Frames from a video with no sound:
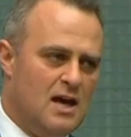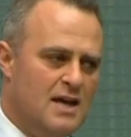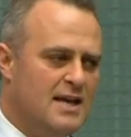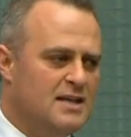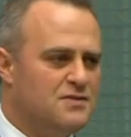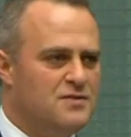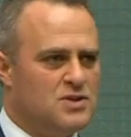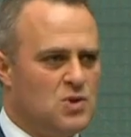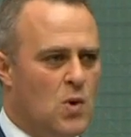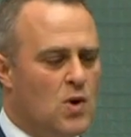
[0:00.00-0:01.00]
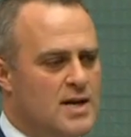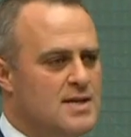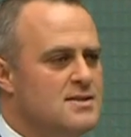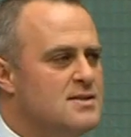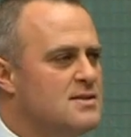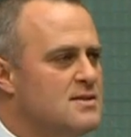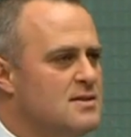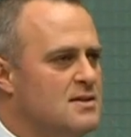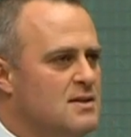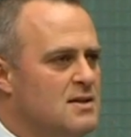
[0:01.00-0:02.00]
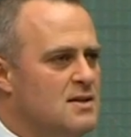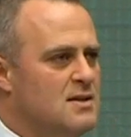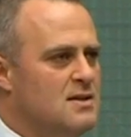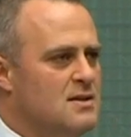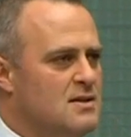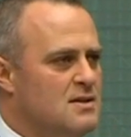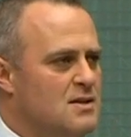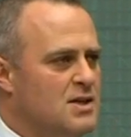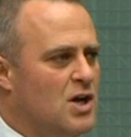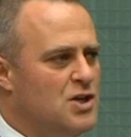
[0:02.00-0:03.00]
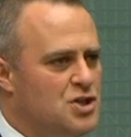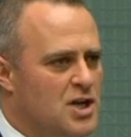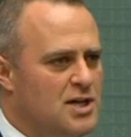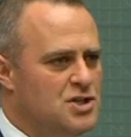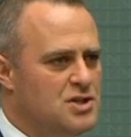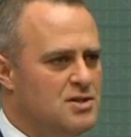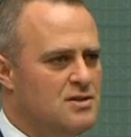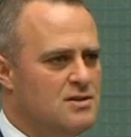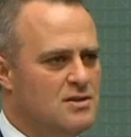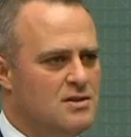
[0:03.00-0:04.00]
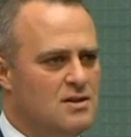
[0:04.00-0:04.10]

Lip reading: against Victoria's negotiation